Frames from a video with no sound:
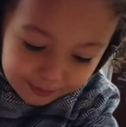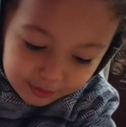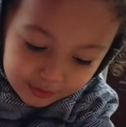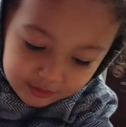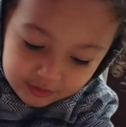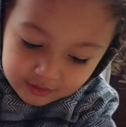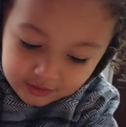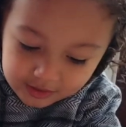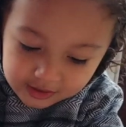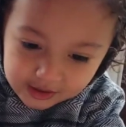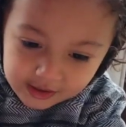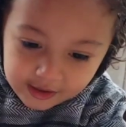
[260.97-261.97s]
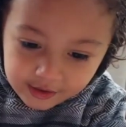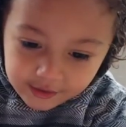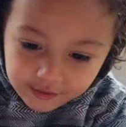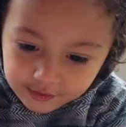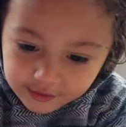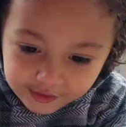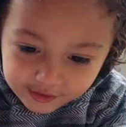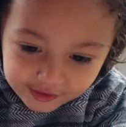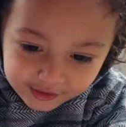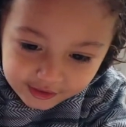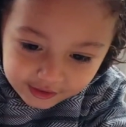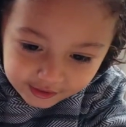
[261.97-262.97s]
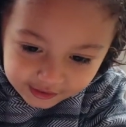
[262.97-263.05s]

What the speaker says: Cool. You want blue,